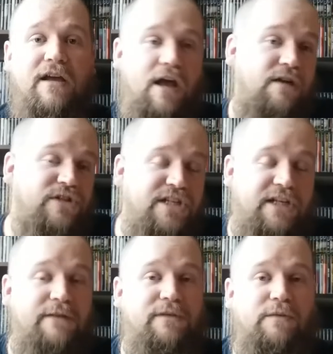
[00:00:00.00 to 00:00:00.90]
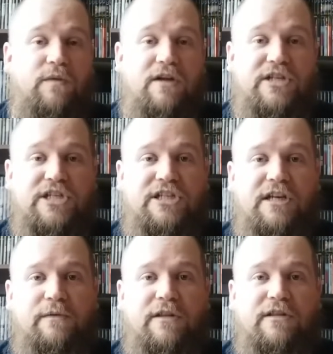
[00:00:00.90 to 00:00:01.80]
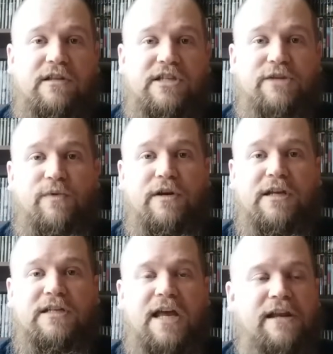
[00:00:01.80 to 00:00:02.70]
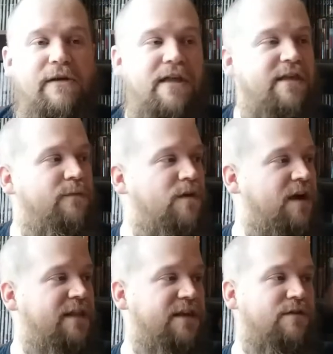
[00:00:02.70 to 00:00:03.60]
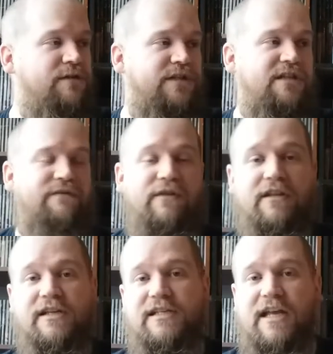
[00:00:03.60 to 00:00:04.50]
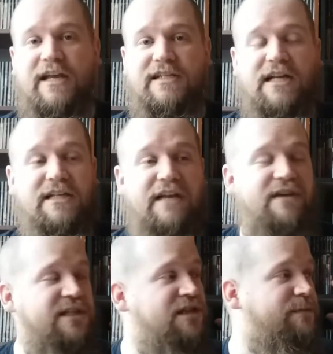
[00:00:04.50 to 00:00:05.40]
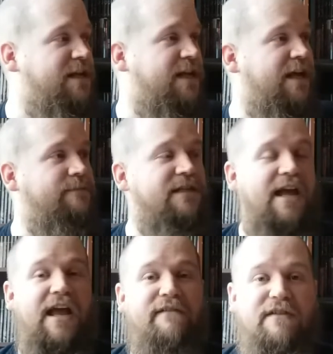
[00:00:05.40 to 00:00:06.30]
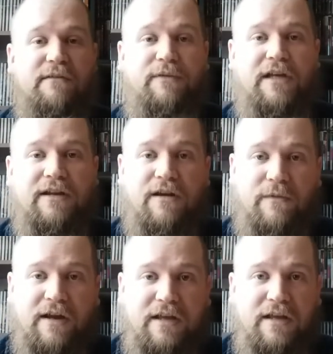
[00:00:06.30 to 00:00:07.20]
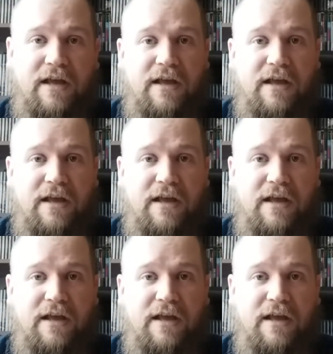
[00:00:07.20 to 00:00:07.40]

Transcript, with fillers: I'll just keep, I'll just stick with supporting Nintendo and then work on the oldest stuff with this, like I said, because I've got so many games I haven't even played already